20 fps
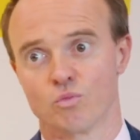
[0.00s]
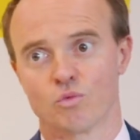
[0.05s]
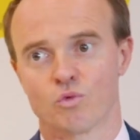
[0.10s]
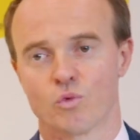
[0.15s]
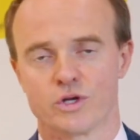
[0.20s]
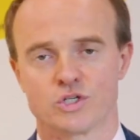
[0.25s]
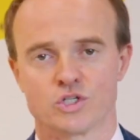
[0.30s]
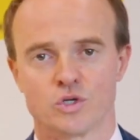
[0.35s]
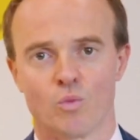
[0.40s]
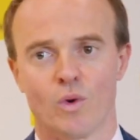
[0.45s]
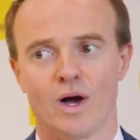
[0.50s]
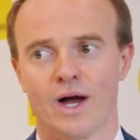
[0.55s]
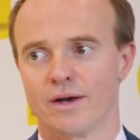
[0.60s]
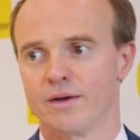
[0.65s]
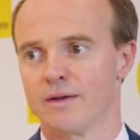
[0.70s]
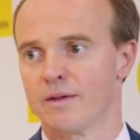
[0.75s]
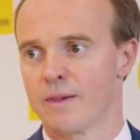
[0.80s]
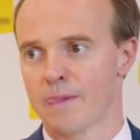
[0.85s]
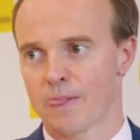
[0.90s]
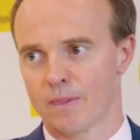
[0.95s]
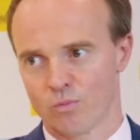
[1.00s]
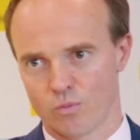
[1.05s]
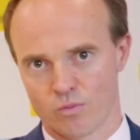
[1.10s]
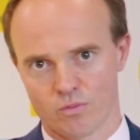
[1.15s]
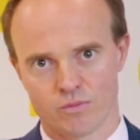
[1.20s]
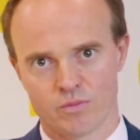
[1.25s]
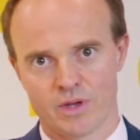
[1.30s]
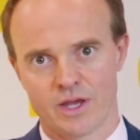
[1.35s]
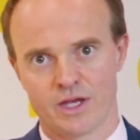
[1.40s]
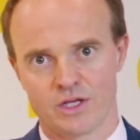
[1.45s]
Question 1.
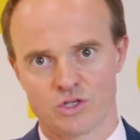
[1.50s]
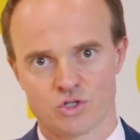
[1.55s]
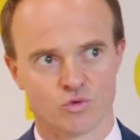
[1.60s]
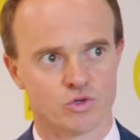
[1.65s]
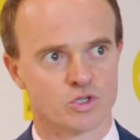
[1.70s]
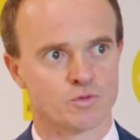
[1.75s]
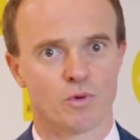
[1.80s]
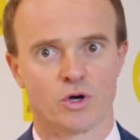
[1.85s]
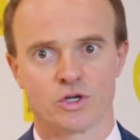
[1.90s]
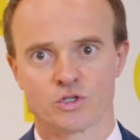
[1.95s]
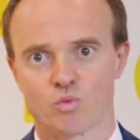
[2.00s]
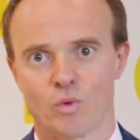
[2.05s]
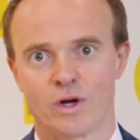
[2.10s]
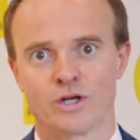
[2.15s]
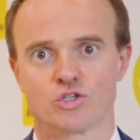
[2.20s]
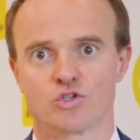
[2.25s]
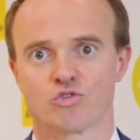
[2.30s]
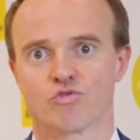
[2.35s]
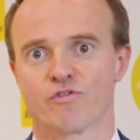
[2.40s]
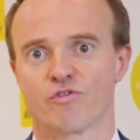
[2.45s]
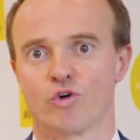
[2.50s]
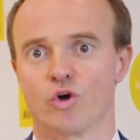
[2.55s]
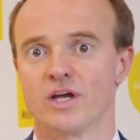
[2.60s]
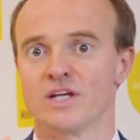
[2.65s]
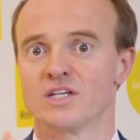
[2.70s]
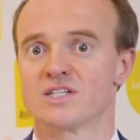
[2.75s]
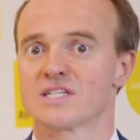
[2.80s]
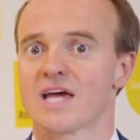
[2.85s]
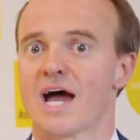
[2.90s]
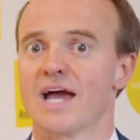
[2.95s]
Here's your response, 1, 2, 3, 4.
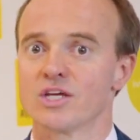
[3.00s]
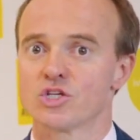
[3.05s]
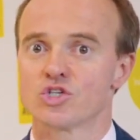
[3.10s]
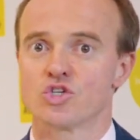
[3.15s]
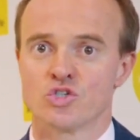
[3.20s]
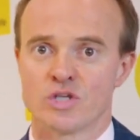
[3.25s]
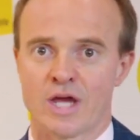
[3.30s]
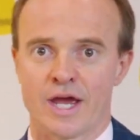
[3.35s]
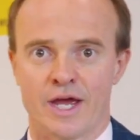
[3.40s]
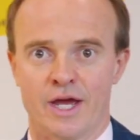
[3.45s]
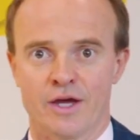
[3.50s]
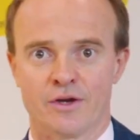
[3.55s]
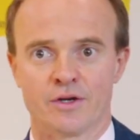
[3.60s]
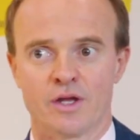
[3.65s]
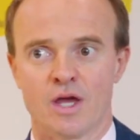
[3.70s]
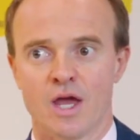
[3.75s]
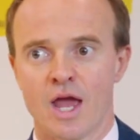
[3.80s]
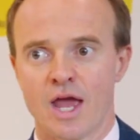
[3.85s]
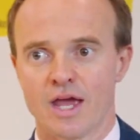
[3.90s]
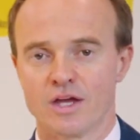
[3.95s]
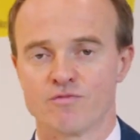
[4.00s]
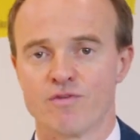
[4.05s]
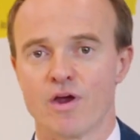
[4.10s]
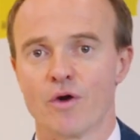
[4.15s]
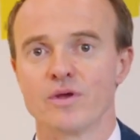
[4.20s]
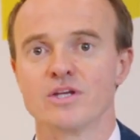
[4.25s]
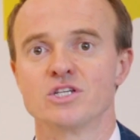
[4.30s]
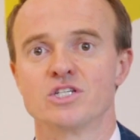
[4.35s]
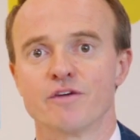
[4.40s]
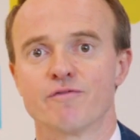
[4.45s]
It takes you down. It's
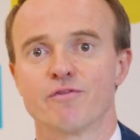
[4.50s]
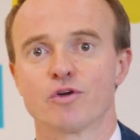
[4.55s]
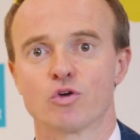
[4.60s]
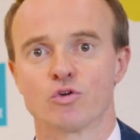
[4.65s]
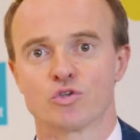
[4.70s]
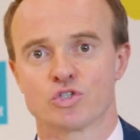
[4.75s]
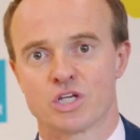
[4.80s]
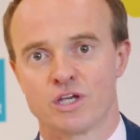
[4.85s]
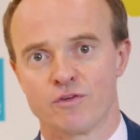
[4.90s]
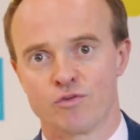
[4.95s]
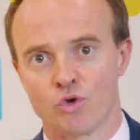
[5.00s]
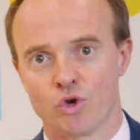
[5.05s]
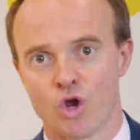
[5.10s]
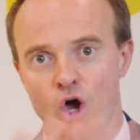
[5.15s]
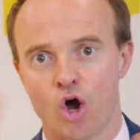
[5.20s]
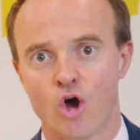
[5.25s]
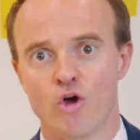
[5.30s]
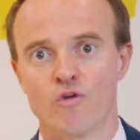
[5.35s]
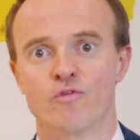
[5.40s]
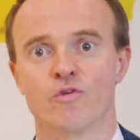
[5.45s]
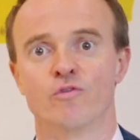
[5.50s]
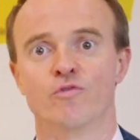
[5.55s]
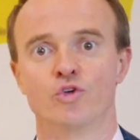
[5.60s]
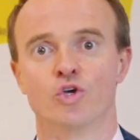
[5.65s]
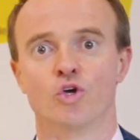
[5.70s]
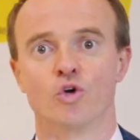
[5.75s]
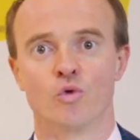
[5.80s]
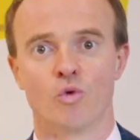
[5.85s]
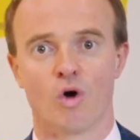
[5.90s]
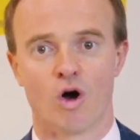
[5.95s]
very difficult to give you an
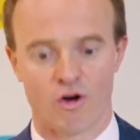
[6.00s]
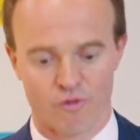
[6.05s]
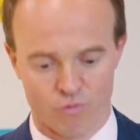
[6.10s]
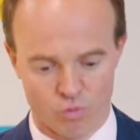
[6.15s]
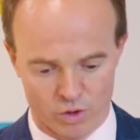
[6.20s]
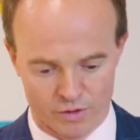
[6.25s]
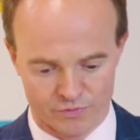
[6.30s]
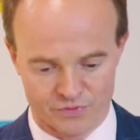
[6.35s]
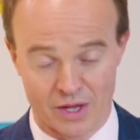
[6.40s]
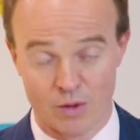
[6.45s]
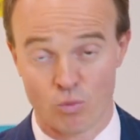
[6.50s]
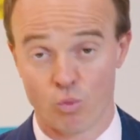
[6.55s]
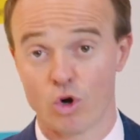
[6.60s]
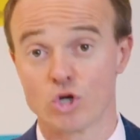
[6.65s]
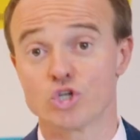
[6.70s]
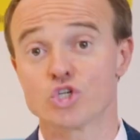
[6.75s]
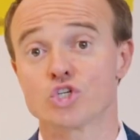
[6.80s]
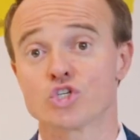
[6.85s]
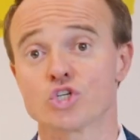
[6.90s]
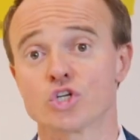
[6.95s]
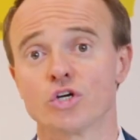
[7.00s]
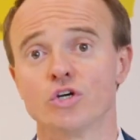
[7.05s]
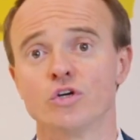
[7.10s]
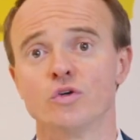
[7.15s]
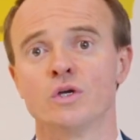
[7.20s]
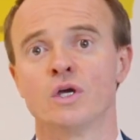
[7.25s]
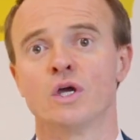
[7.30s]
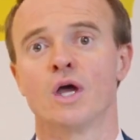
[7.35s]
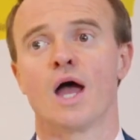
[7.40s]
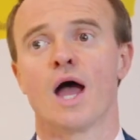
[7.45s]
overview of what they want you to do.